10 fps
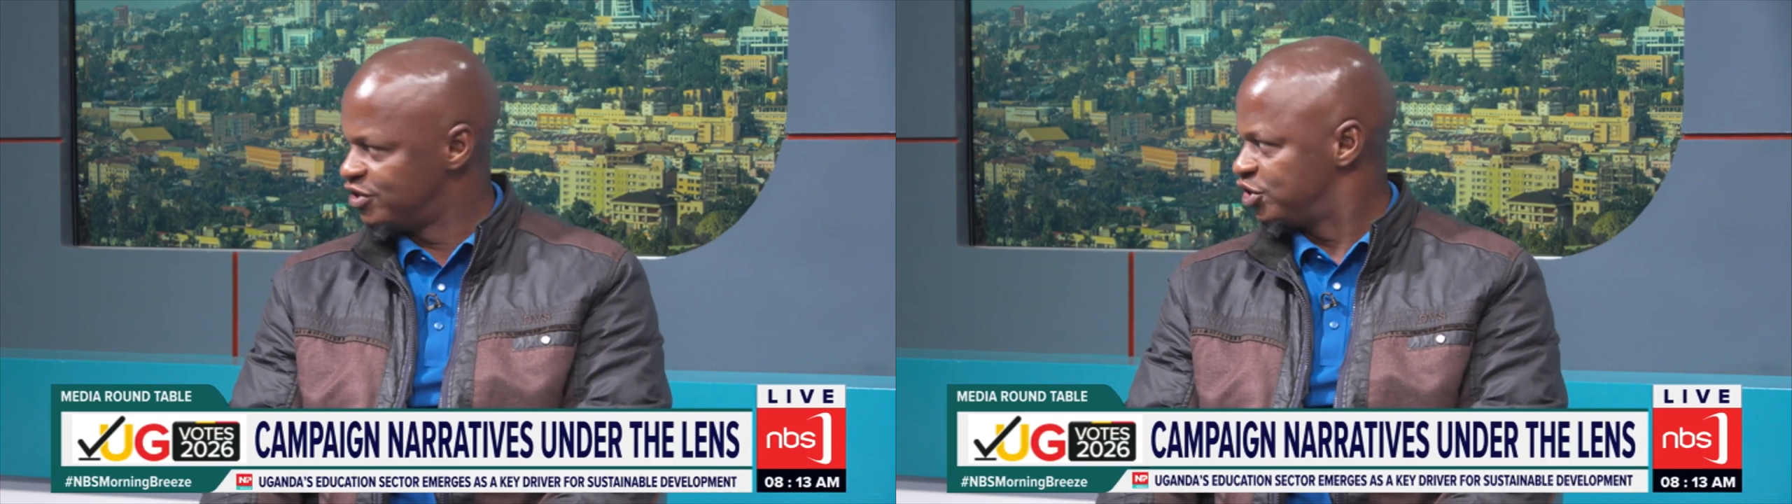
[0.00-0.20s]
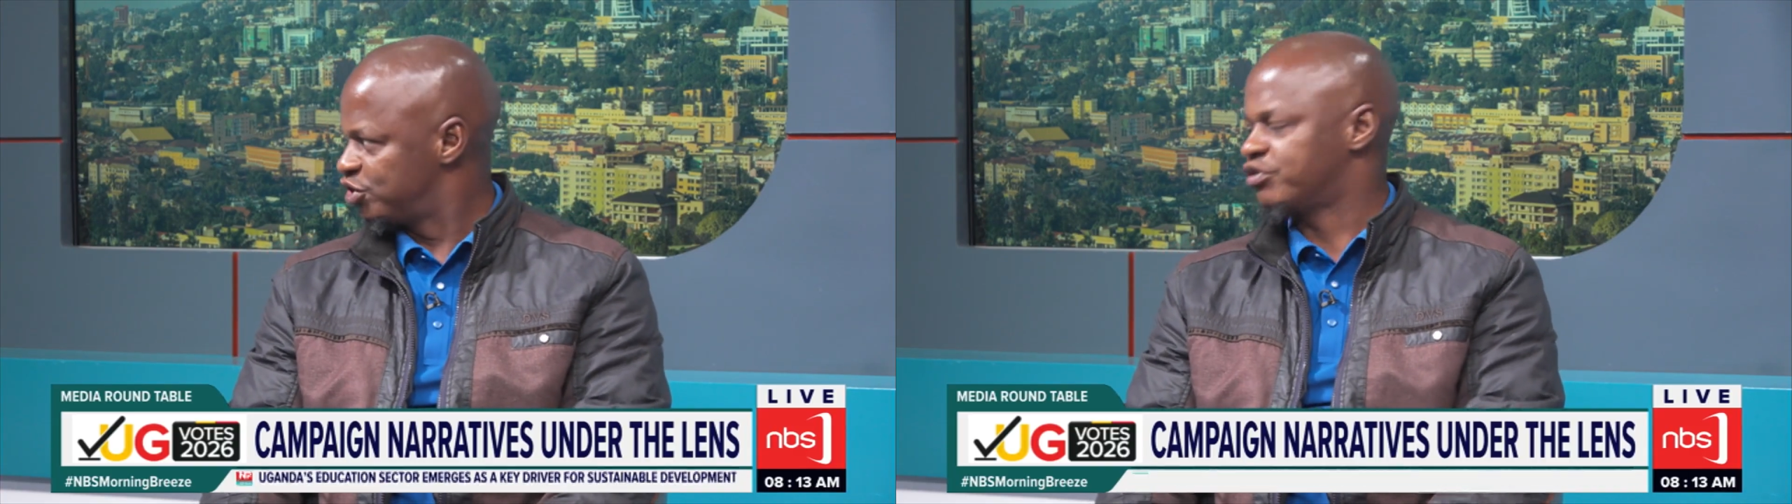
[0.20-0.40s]

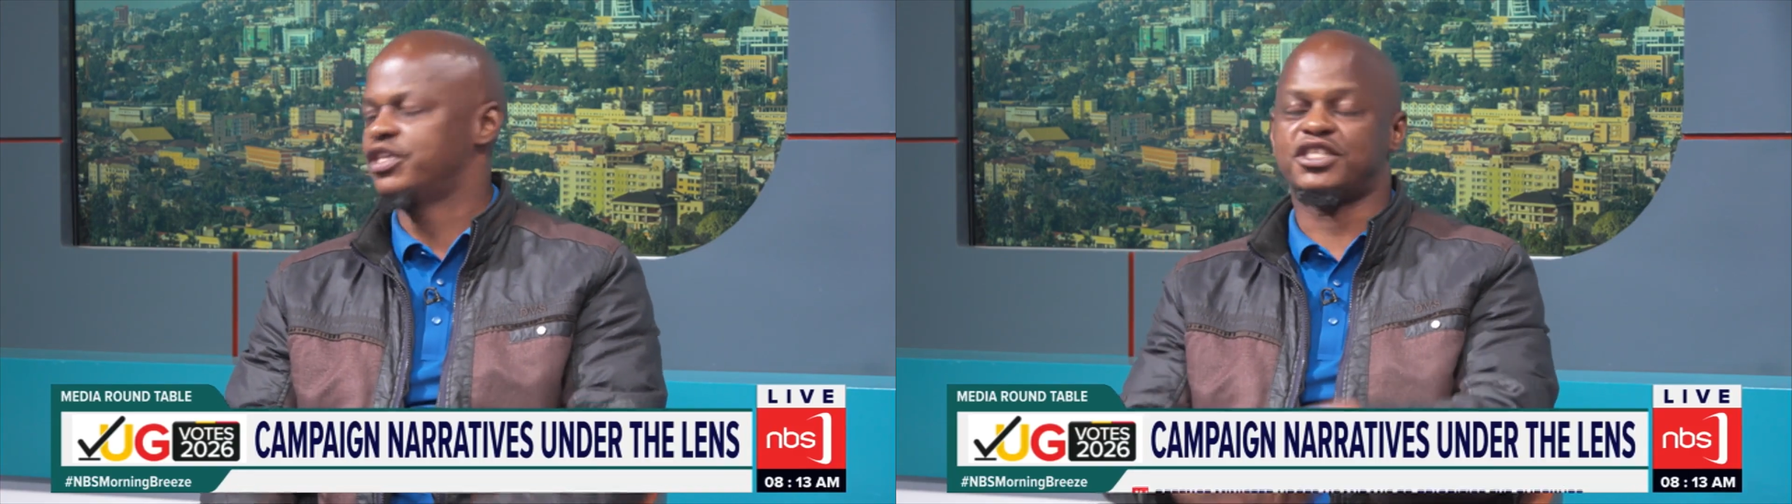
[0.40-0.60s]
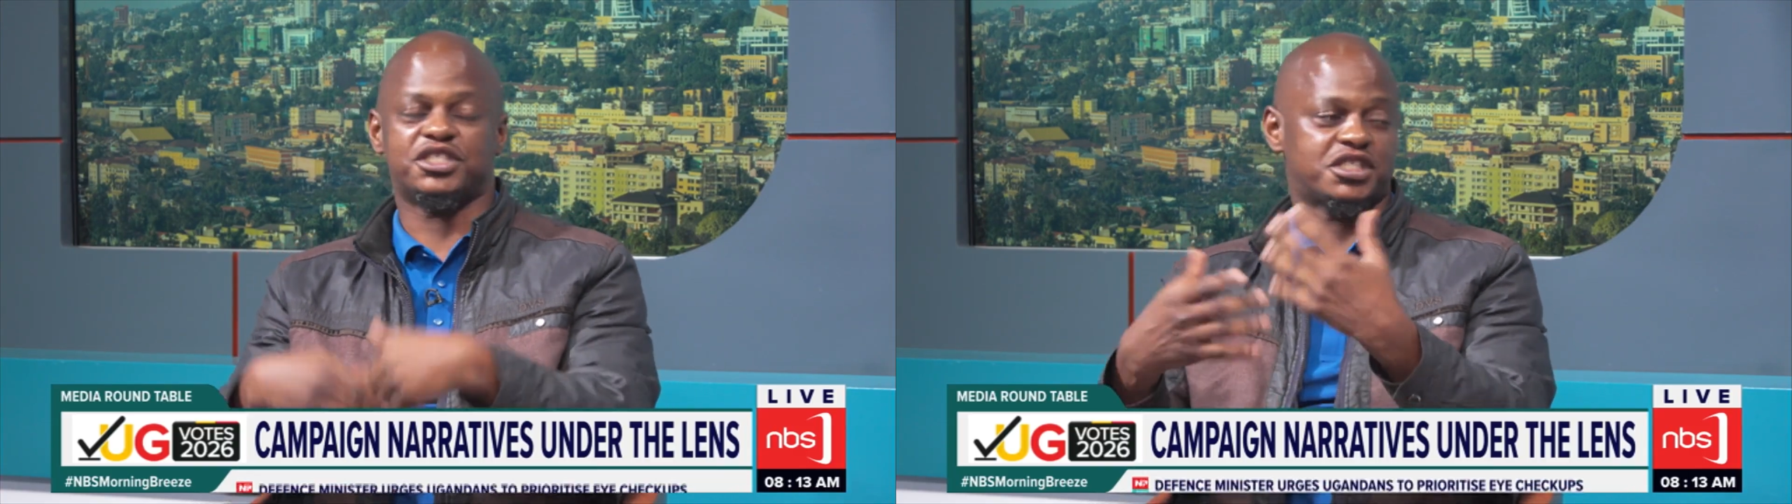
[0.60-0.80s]

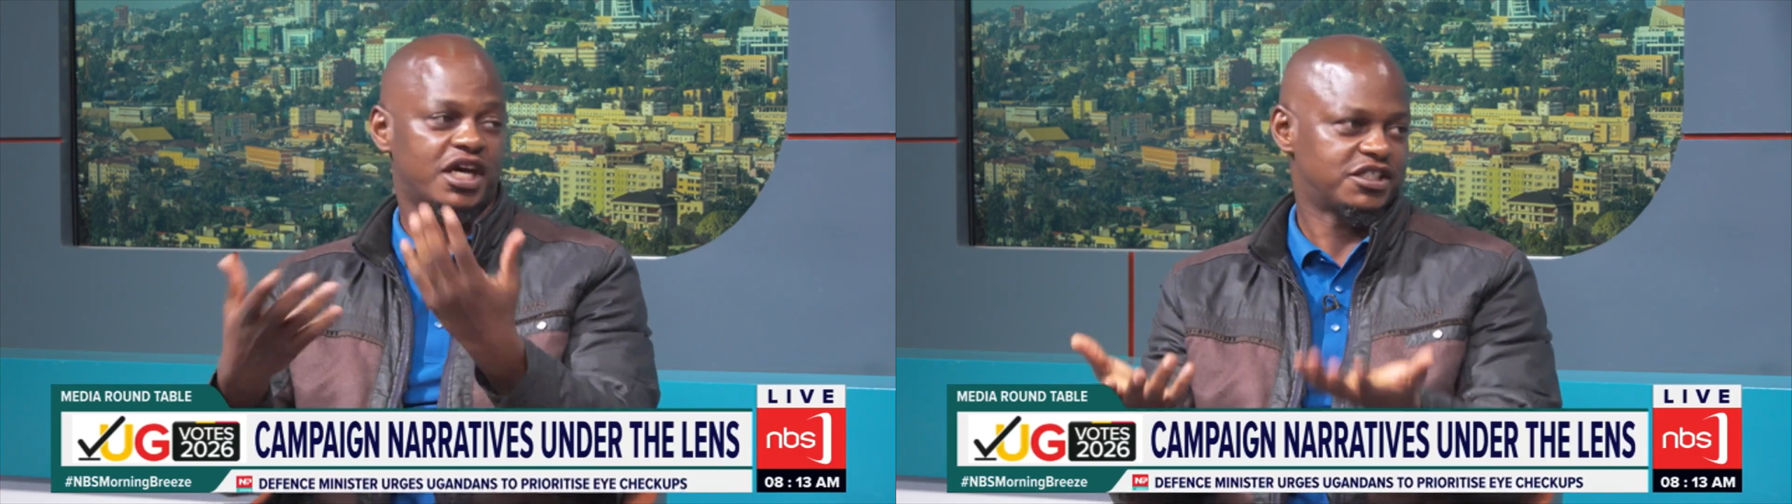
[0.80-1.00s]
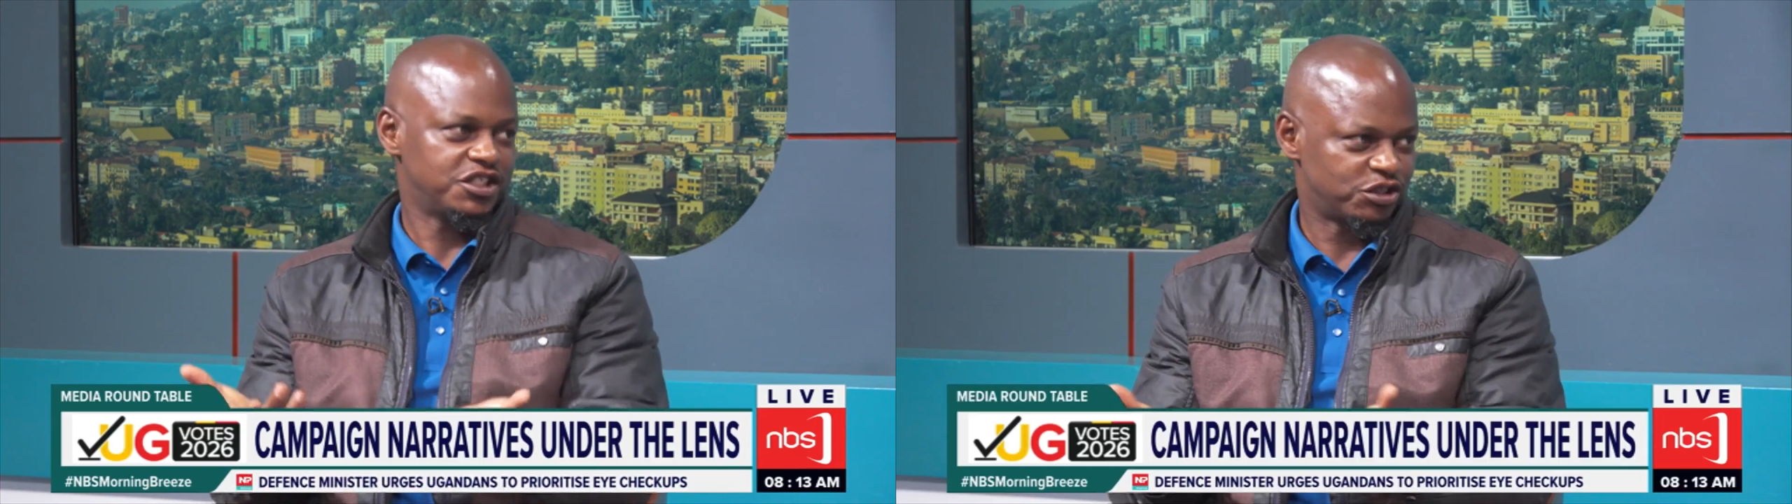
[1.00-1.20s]

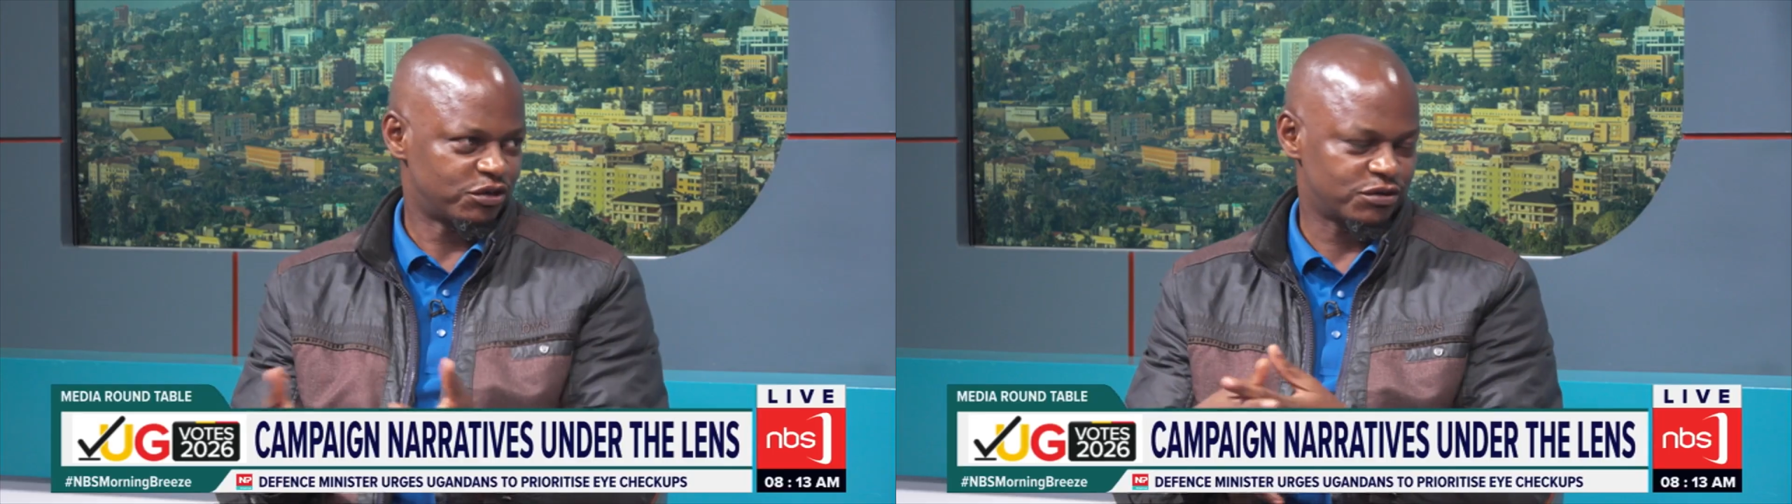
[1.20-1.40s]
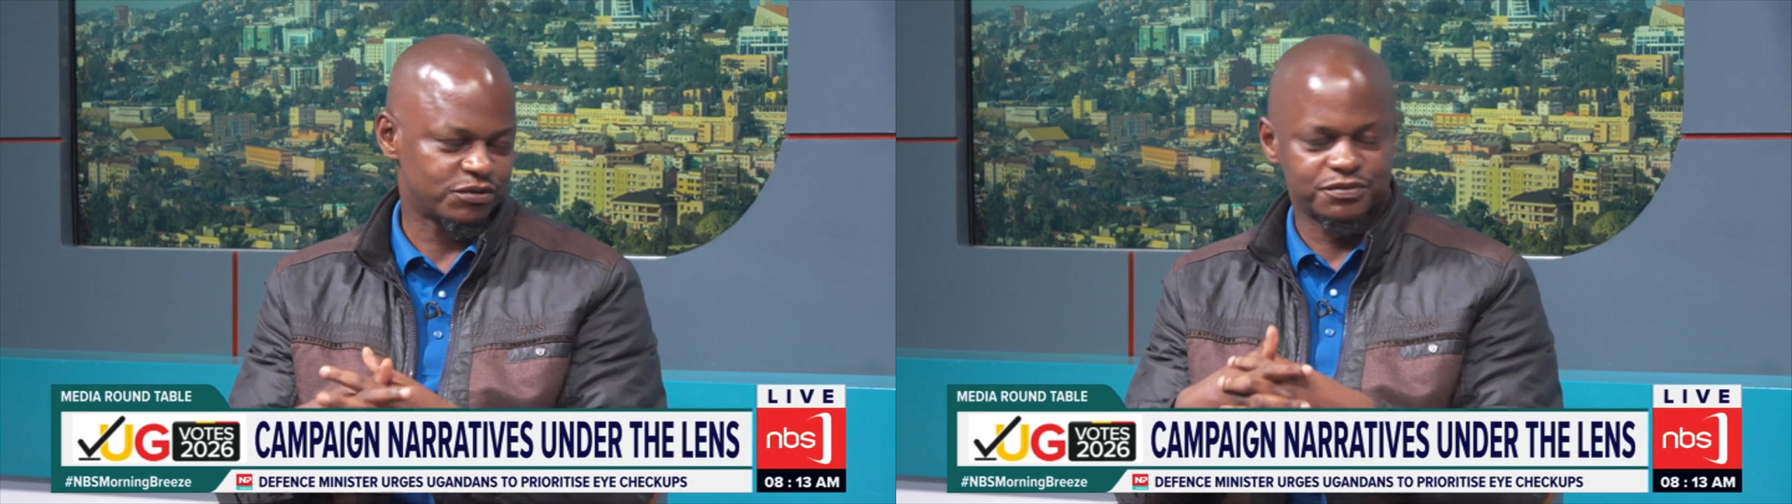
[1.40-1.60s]
kickstart it all.